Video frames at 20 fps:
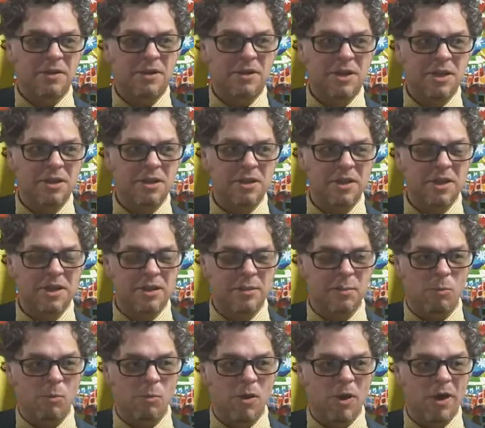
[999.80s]
you can look at
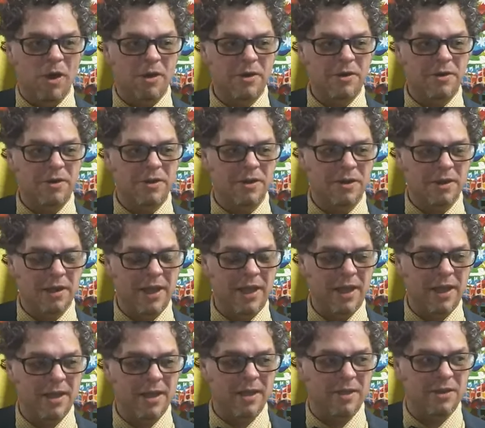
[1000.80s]
the water, the
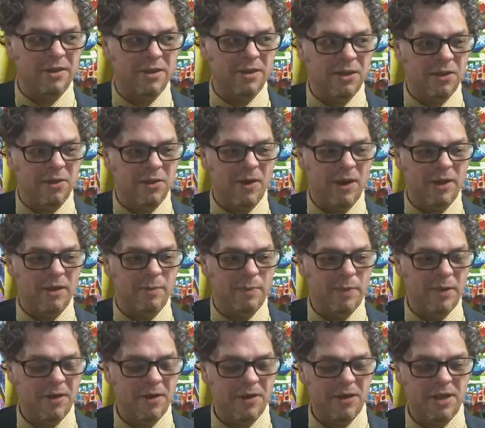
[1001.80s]
lake, and you could go on the
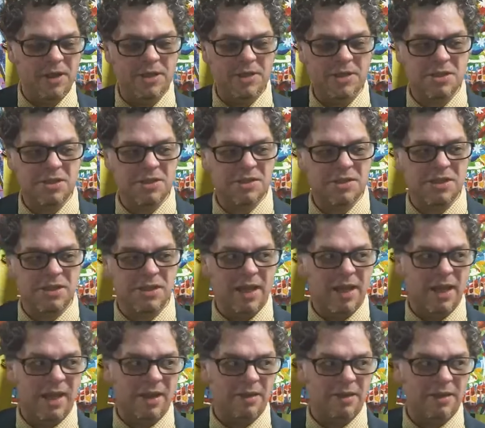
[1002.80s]
pier. It's just a
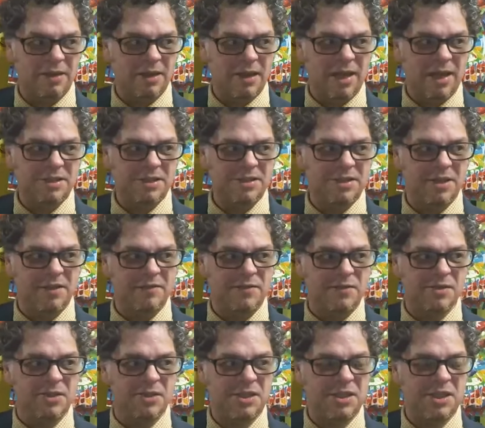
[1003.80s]
lot of stuff
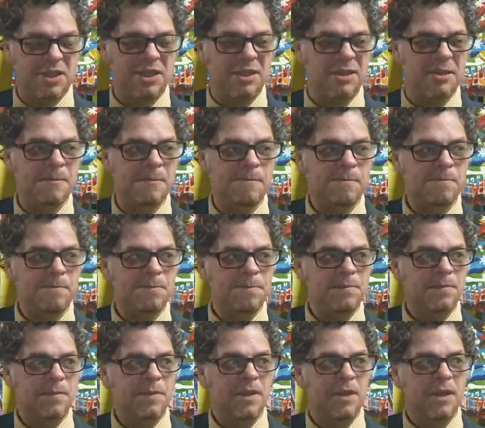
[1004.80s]
to see,
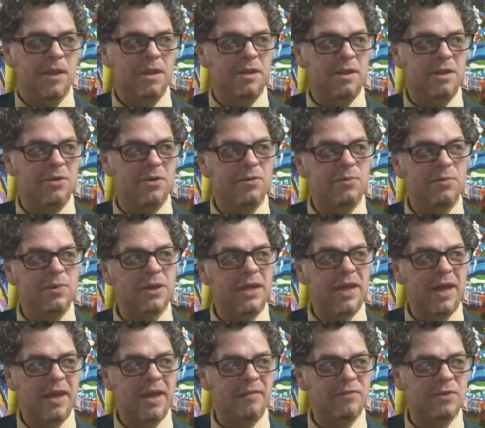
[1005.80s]
and you don't
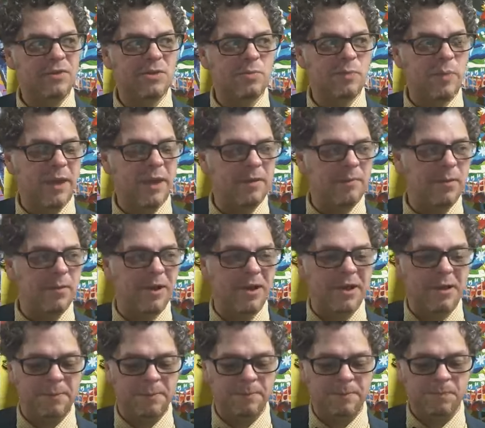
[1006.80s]
really have to spend
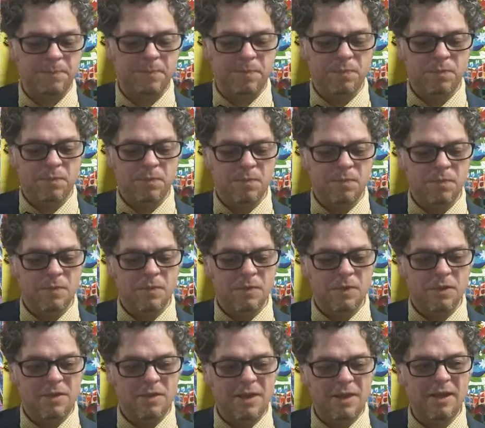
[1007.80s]
money.
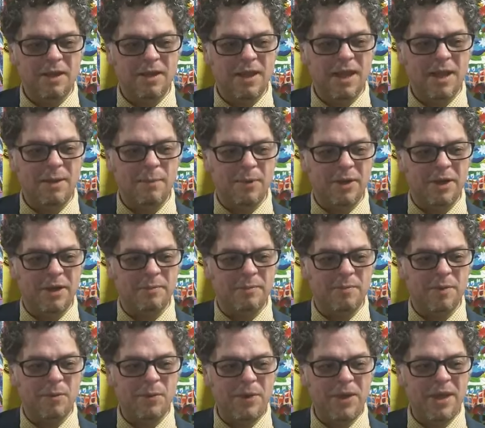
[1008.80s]
Not a lot of
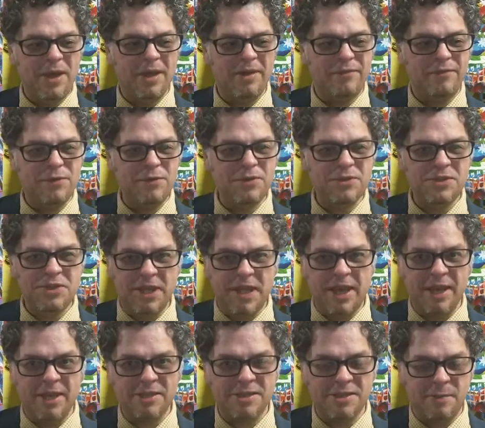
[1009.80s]
money, but we had a few
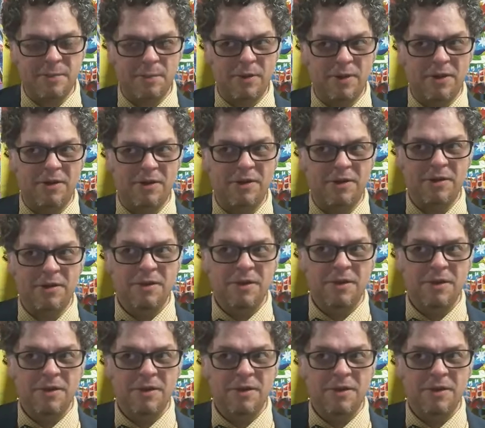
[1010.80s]
snacks. I bought